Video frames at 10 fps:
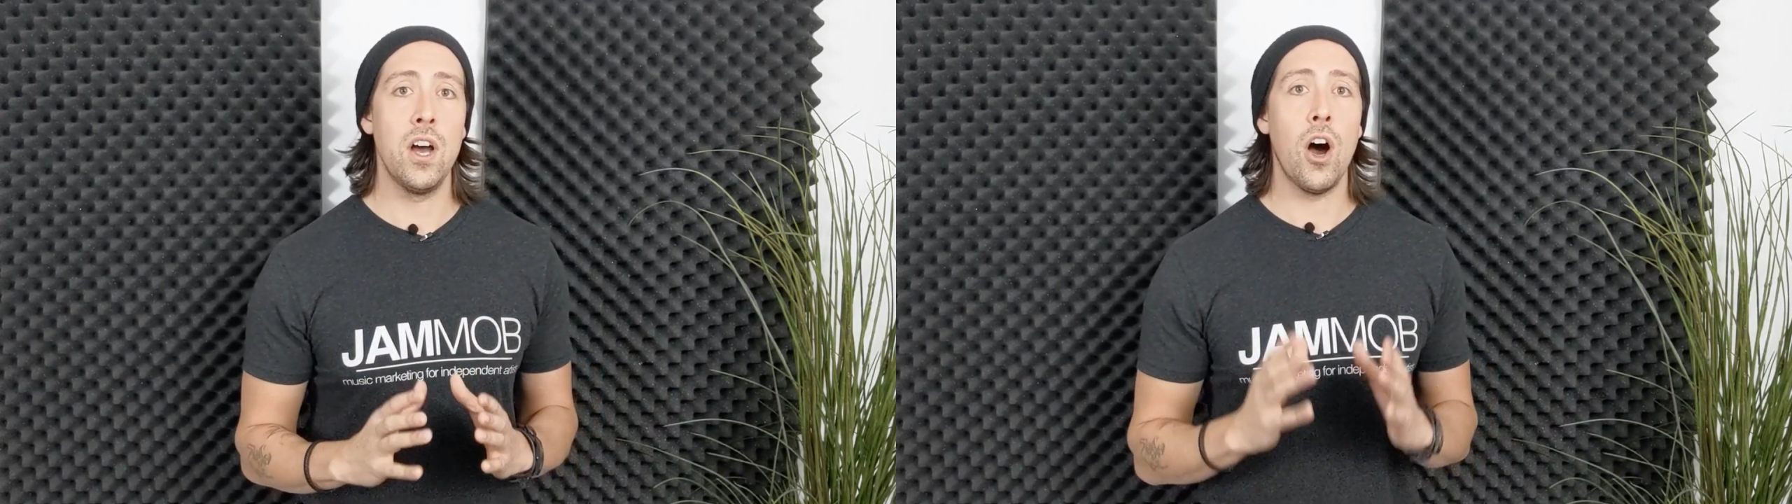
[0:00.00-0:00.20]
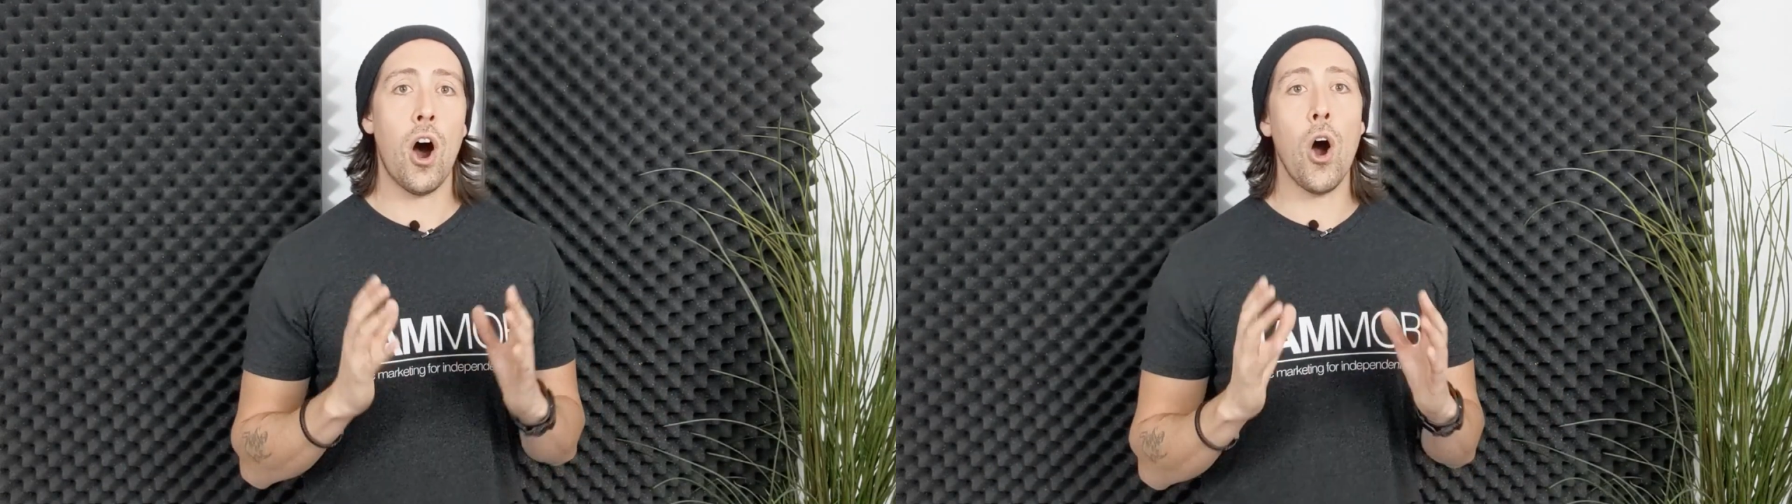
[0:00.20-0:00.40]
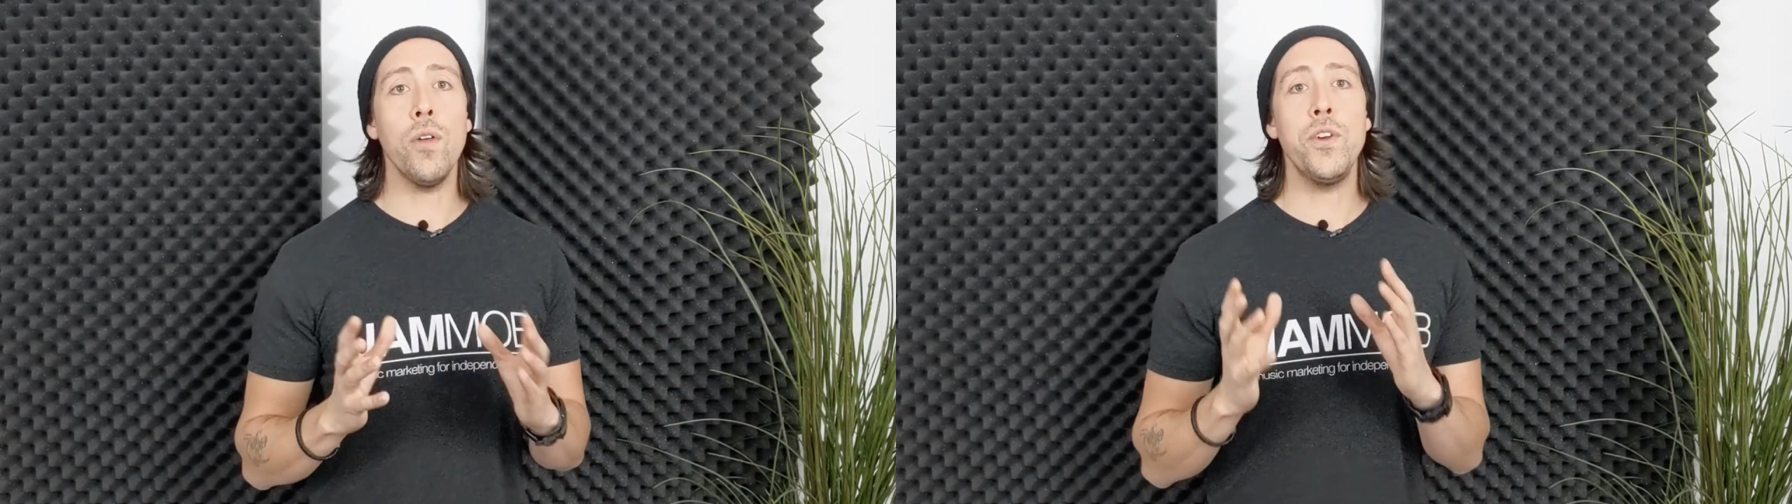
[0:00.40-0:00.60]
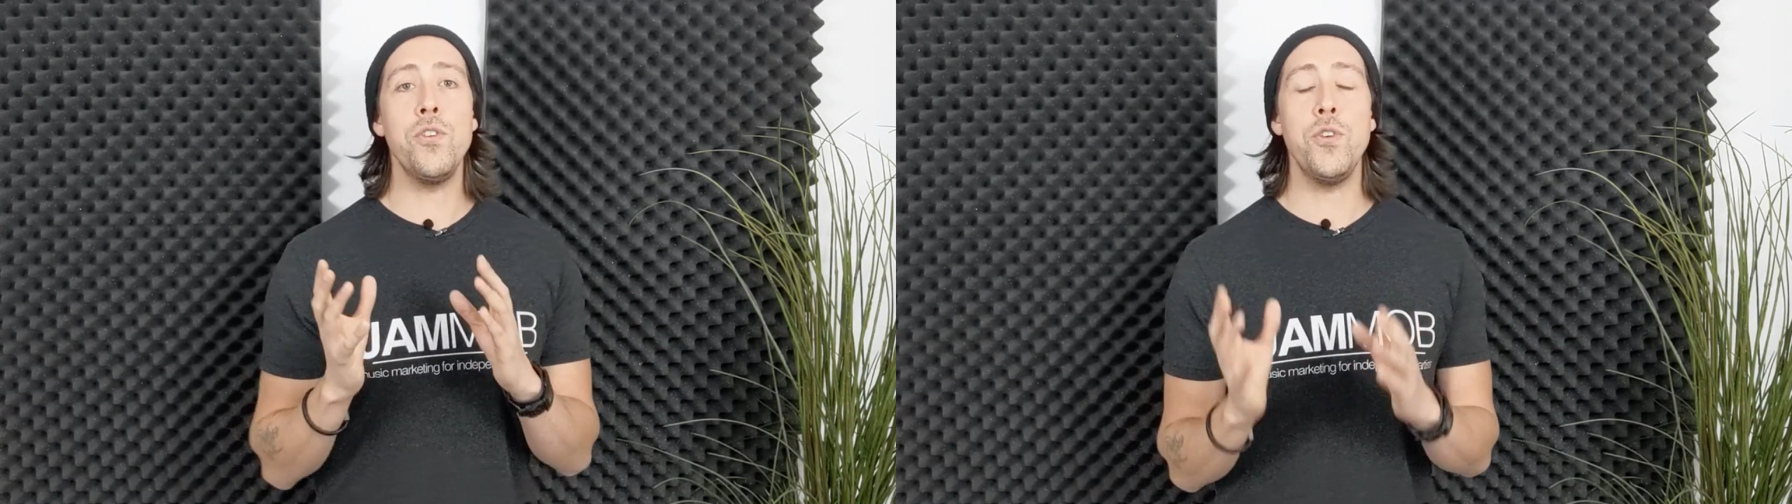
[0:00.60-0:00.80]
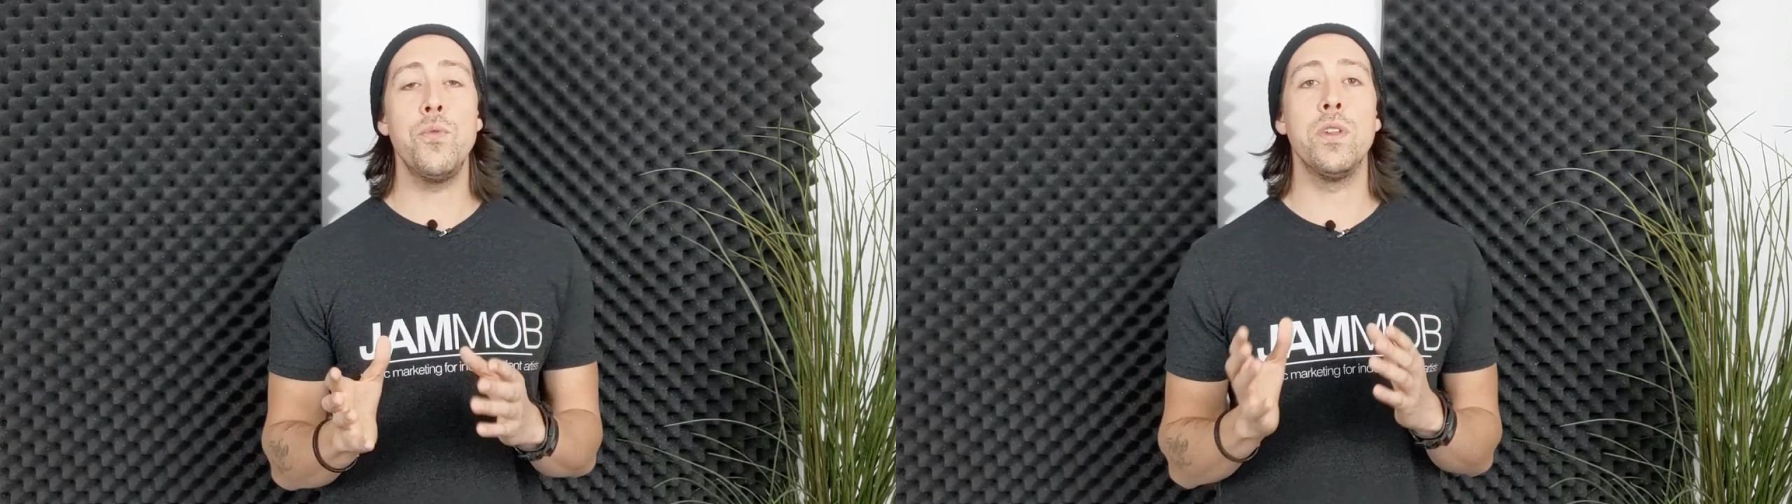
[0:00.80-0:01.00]
All of your
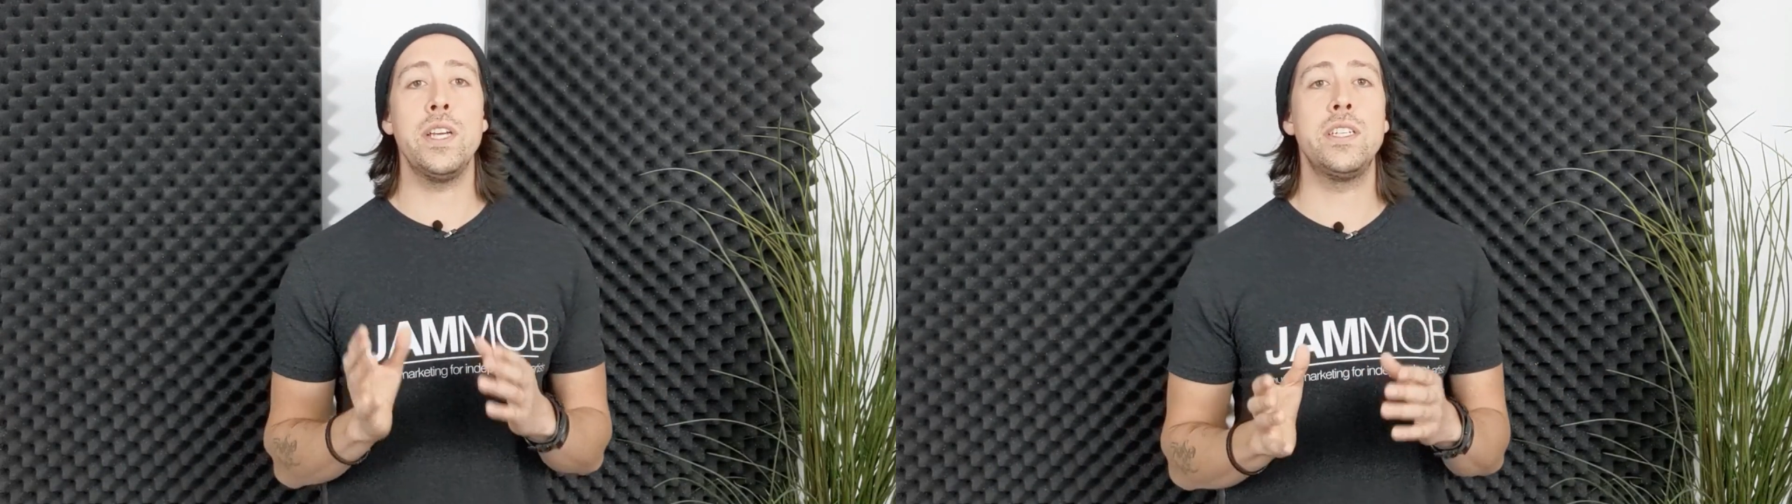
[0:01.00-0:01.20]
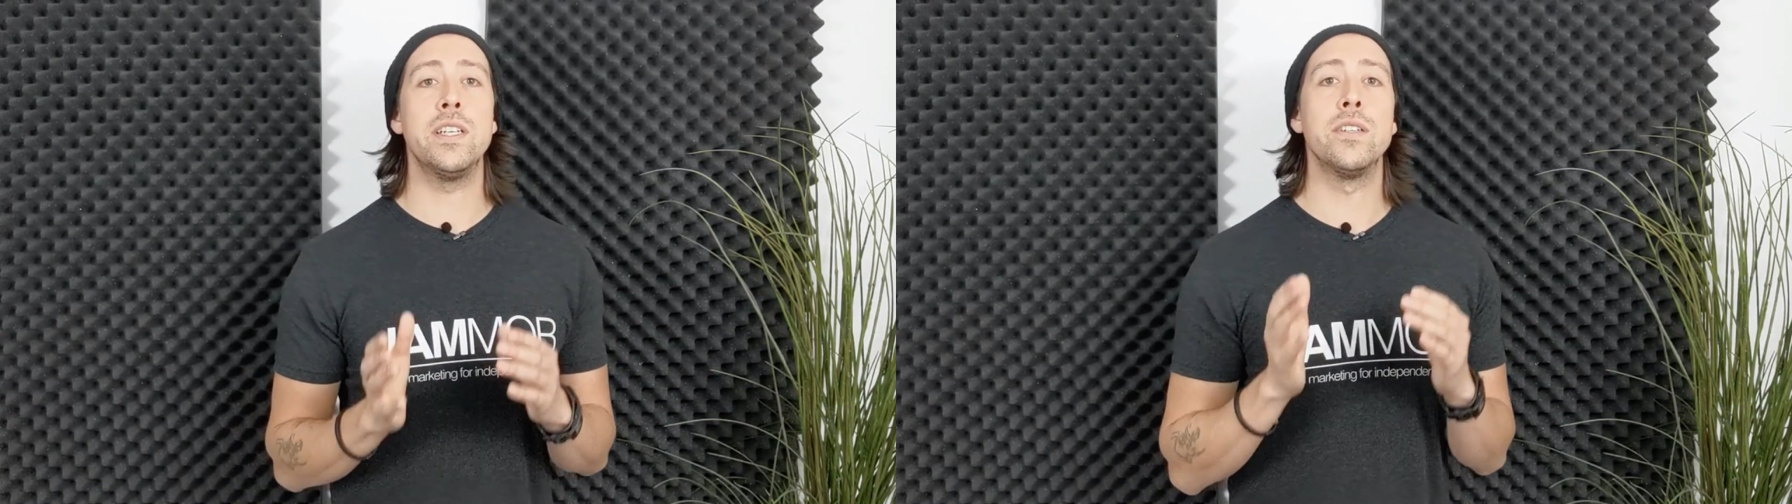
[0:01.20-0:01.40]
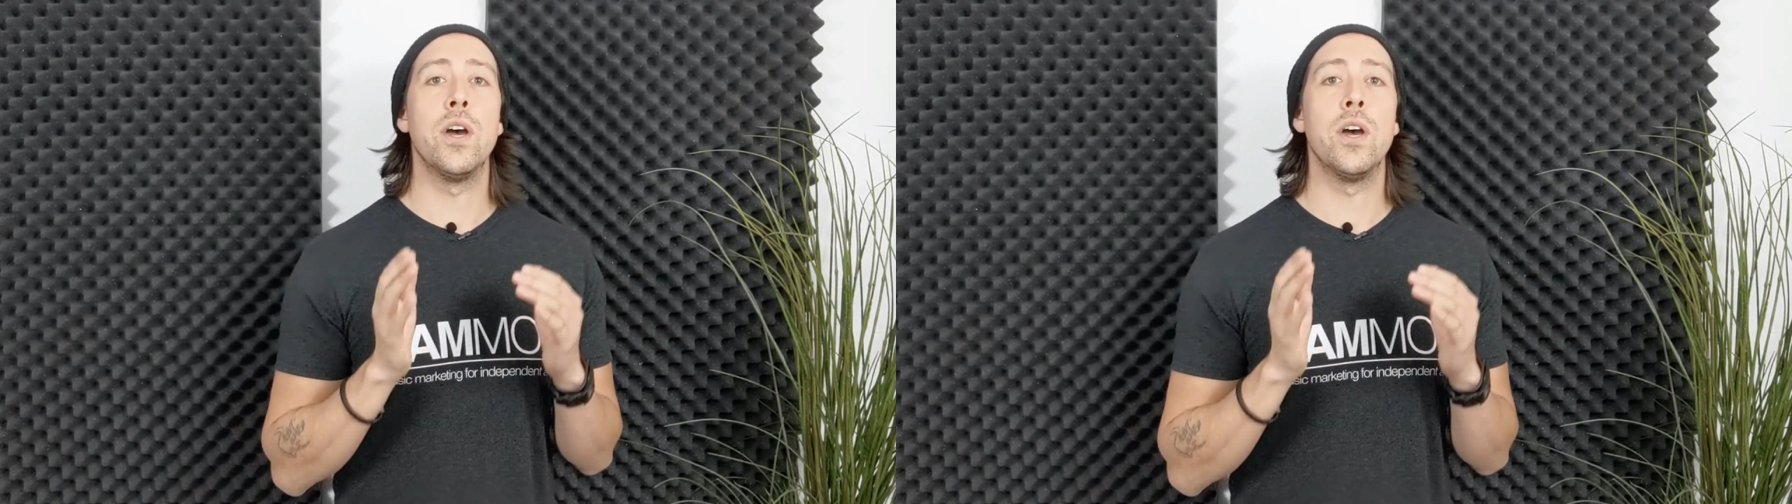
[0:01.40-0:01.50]
new releases